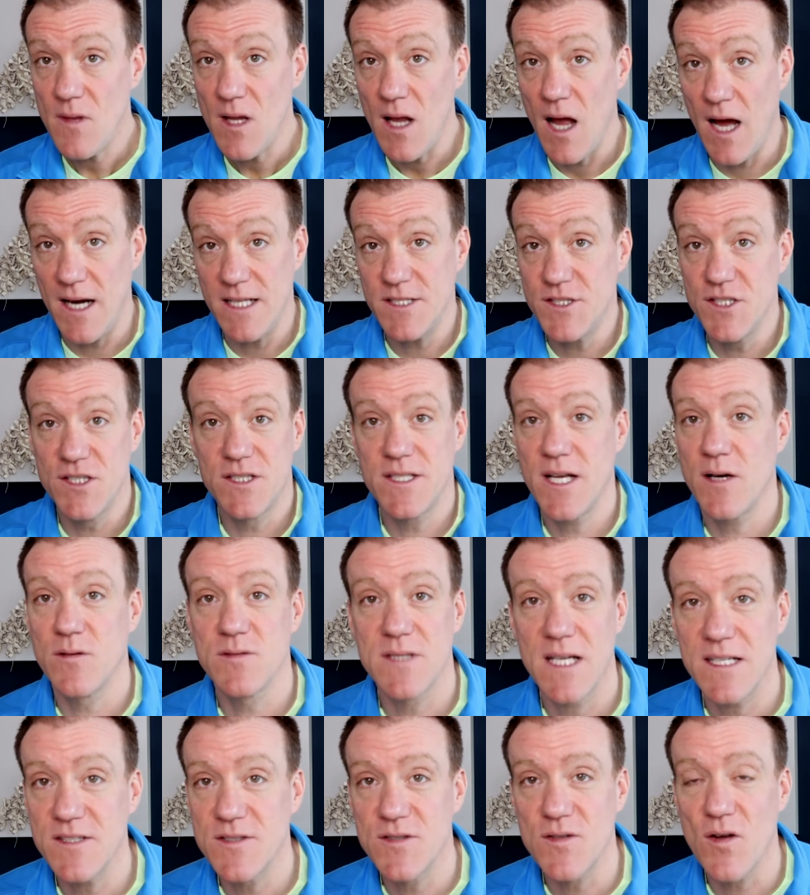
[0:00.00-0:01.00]
And it just tells
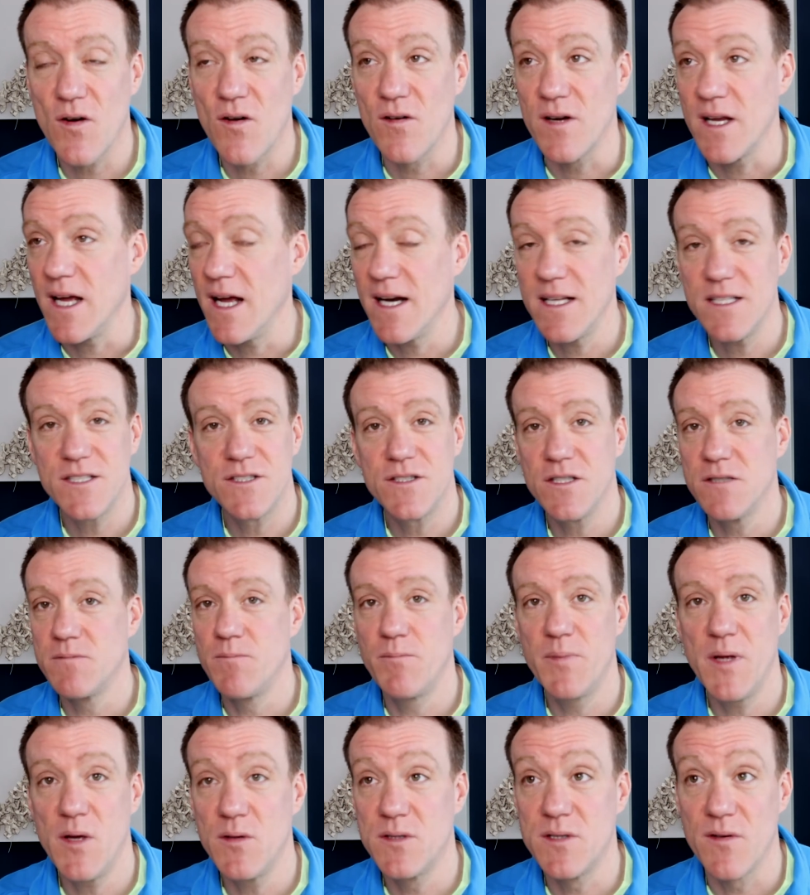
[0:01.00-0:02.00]
that story, and it's just
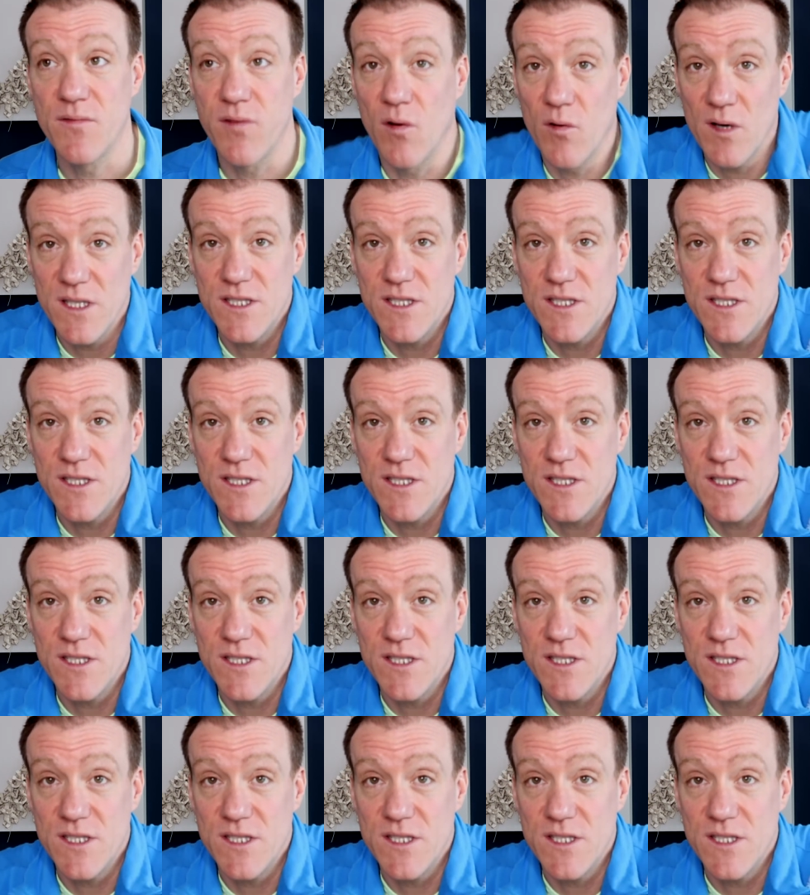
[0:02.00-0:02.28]
beautiful.